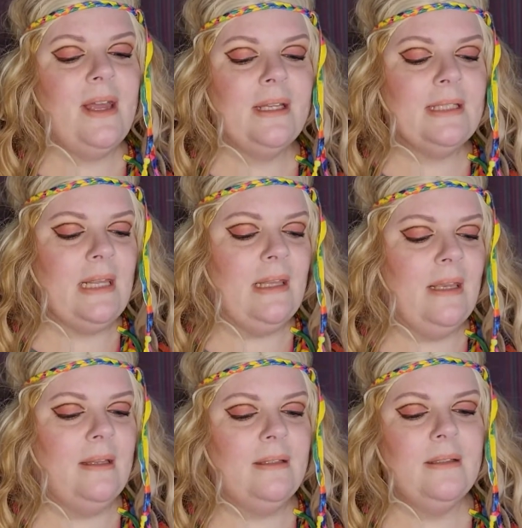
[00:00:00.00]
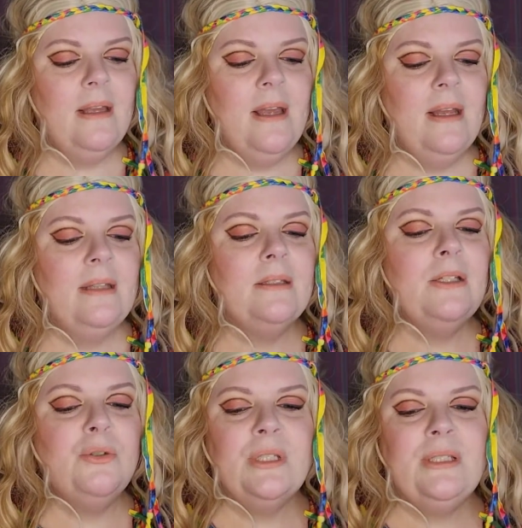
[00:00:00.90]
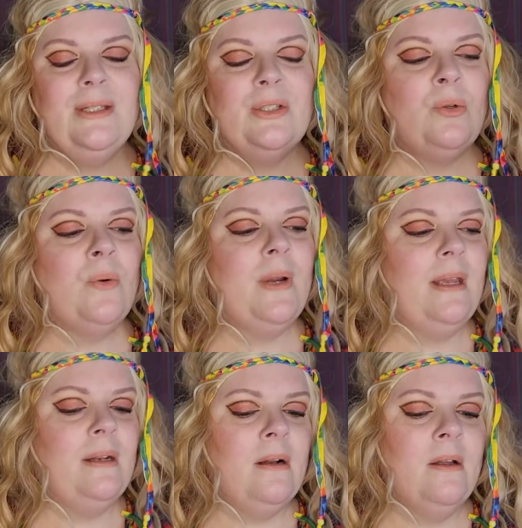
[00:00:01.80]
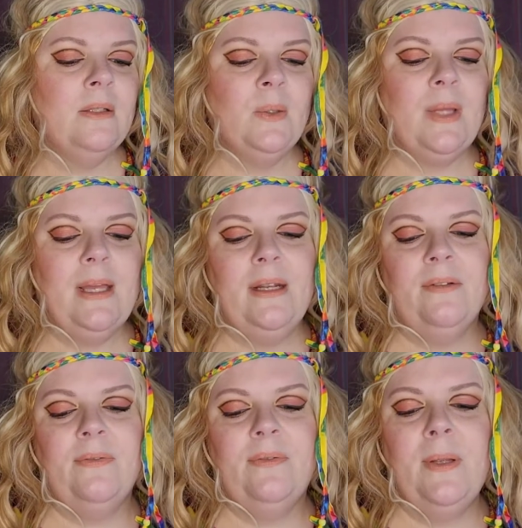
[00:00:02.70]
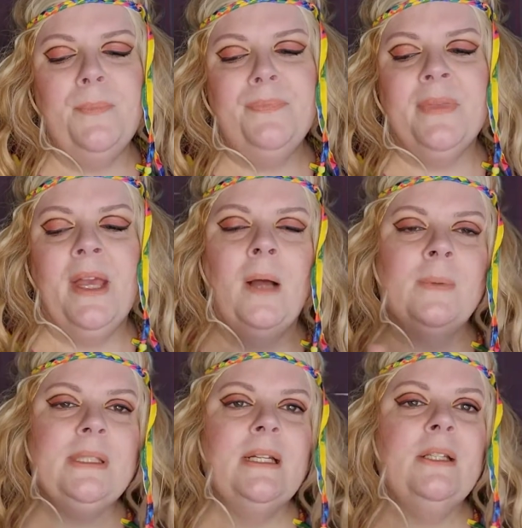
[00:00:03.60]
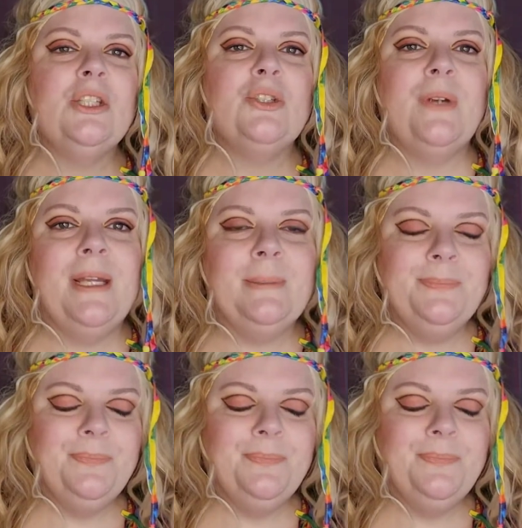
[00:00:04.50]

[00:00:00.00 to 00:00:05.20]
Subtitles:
because I think it's an interesting story, and it also kind of helps illustrate